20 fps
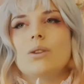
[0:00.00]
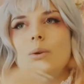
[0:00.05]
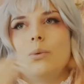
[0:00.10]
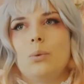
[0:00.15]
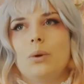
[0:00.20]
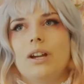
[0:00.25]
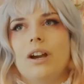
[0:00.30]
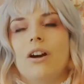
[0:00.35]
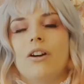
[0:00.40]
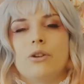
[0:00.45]

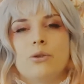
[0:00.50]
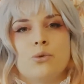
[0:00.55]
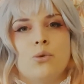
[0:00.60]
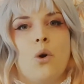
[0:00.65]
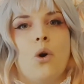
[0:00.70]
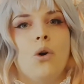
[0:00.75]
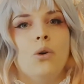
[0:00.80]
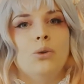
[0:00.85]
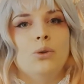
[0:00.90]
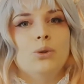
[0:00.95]
we are
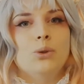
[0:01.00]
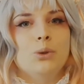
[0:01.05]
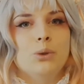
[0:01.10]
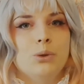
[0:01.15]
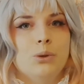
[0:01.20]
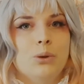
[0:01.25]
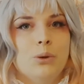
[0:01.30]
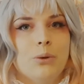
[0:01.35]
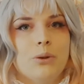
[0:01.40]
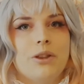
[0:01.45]
drawn to
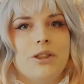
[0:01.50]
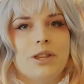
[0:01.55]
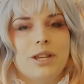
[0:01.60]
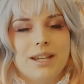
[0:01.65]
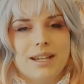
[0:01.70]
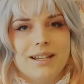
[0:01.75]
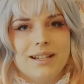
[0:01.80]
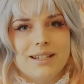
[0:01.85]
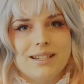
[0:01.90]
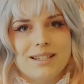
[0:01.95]
new
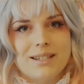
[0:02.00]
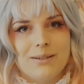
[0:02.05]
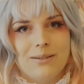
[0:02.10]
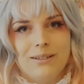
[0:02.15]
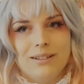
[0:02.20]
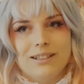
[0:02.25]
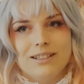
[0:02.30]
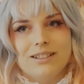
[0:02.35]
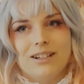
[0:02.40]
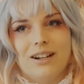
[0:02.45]
things all
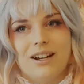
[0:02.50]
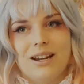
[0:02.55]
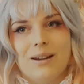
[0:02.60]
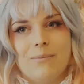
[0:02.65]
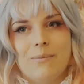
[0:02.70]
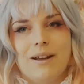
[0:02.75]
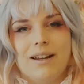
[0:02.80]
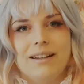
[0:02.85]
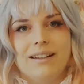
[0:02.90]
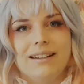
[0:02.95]
the
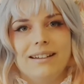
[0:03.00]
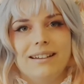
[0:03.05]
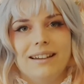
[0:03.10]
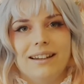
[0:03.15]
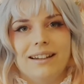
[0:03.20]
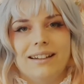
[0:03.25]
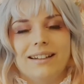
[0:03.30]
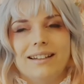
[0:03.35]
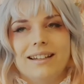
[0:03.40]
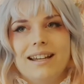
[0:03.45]
time and
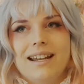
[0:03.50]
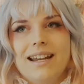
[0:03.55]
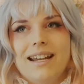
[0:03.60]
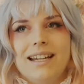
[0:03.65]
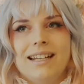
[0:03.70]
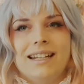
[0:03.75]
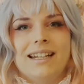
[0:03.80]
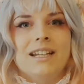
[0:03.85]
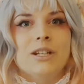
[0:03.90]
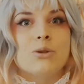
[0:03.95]
like
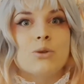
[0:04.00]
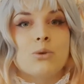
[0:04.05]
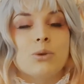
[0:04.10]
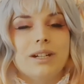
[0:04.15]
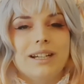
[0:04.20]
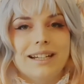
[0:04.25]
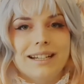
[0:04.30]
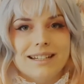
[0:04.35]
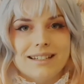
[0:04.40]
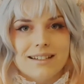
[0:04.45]
it
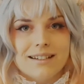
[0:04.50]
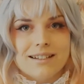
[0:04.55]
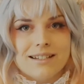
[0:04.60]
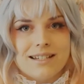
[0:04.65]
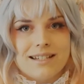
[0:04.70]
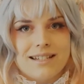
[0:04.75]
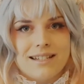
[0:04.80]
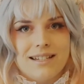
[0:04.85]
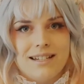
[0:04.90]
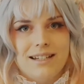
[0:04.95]
intrigues
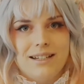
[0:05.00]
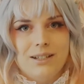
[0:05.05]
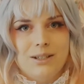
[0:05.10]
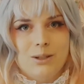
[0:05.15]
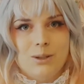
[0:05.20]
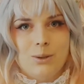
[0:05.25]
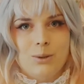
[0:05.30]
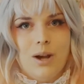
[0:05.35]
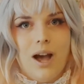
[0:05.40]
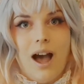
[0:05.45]
us
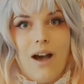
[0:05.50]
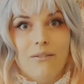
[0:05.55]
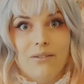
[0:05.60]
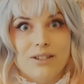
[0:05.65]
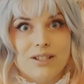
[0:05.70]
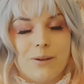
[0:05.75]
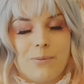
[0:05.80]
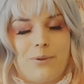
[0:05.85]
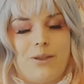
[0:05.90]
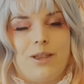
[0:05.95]
to have
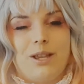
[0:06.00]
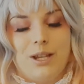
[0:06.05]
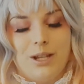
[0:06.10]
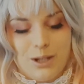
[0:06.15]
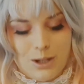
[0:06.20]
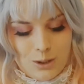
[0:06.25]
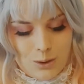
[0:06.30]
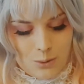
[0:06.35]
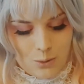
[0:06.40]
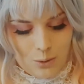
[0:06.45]
something
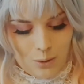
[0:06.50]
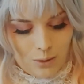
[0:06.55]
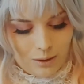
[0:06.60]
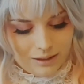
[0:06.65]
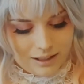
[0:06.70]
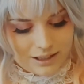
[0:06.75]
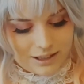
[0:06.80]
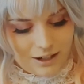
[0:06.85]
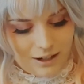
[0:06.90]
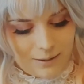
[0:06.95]
new all
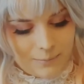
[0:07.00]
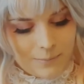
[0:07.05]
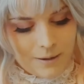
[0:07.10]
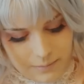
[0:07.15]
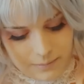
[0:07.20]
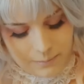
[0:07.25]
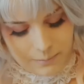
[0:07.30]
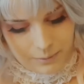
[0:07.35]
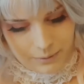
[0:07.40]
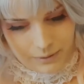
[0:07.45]
the time.
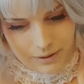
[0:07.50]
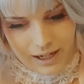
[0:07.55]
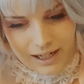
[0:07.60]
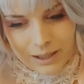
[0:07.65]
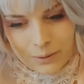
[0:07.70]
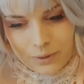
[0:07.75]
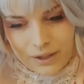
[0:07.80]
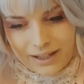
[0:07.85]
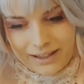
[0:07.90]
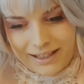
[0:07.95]
But
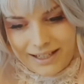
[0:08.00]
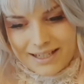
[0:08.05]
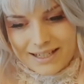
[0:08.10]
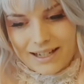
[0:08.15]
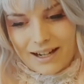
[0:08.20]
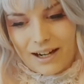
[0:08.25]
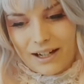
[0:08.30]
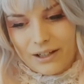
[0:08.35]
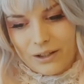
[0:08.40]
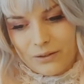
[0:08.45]
anyway, this
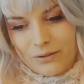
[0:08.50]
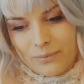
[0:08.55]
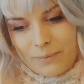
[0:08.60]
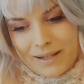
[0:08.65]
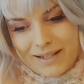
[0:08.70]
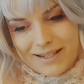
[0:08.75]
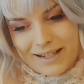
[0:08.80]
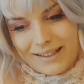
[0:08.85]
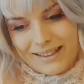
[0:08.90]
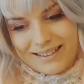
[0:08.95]
kind of
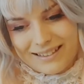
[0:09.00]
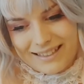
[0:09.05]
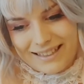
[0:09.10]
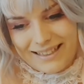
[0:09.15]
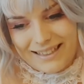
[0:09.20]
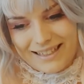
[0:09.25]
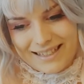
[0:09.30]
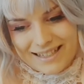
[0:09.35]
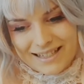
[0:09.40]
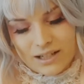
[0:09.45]

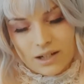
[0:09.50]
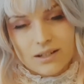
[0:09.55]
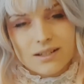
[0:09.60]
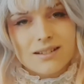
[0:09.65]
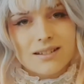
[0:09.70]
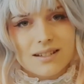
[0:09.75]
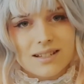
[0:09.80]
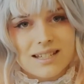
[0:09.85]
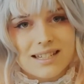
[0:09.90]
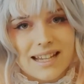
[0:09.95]
mentality is not
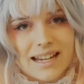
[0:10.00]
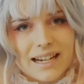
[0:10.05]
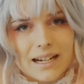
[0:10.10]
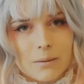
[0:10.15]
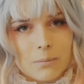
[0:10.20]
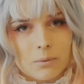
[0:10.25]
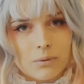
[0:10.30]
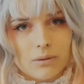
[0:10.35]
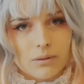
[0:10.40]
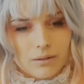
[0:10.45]

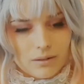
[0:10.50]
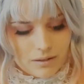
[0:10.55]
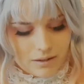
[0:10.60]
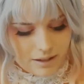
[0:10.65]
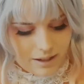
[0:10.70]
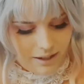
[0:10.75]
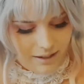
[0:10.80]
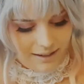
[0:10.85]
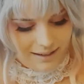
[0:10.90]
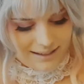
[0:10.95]
sustainable
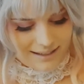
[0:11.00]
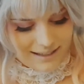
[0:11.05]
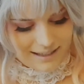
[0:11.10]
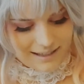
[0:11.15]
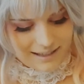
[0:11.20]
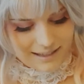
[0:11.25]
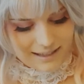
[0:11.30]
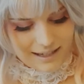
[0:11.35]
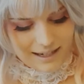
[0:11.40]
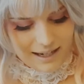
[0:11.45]
because
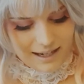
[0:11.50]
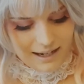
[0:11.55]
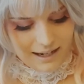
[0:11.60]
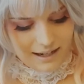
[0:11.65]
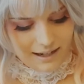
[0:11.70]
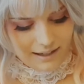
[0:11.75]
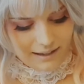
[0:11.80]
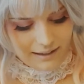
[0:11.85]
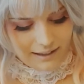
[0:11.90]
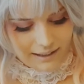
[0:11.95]

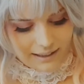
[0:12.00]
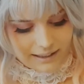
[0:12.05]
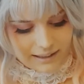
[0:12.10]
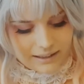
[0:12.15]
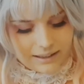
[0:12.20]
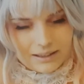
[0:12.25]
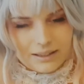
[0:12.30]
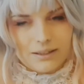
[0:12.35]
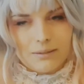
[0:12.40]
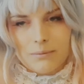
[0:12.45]
like
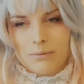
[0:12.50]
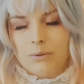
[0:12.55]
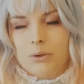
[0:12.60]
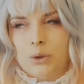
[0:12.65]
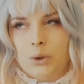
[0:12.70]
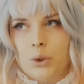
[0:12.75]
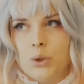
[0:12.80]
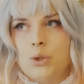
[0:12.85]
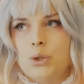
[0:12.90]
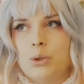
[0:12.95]

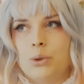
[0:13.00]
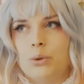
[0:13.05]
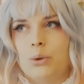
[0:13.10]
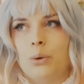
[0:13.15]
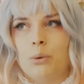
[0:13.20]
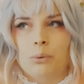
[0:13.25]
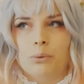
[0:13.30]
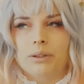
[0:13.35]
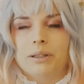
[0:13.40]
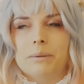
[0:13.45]
you should
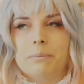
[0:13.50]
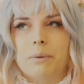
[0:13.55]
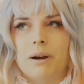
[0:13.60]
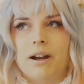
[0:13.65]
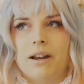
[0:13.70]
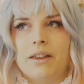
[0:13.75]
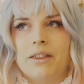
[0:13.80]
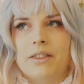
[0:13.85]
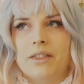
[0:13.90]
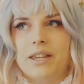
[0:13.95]
only
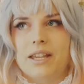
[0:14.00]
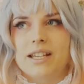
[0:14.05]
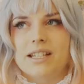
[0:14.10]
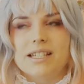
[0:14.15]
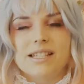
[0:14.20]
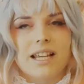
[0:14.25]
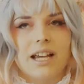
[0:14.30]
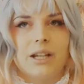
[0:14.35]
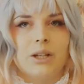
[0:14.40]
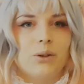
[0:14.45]
buy
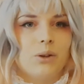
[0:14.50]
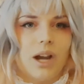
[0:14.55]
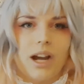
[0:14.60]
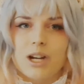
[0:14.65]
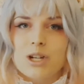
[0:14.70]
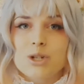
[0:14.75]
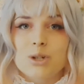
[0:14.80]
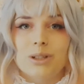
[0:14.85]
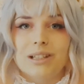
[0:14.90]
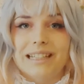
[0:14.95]
things that you
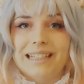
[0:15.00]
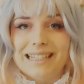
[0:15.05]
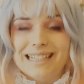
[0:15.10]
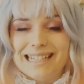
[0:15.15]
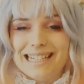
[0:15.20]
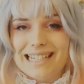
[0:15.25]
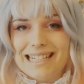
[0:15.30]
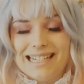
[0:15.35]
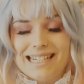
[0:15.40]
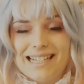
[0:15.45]
actually
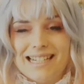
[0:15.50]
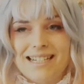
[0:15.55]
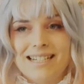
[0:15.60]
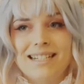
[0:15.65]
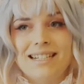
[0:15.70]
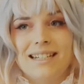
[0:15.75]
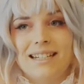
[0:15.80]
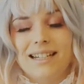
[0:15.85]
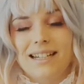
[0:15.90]
need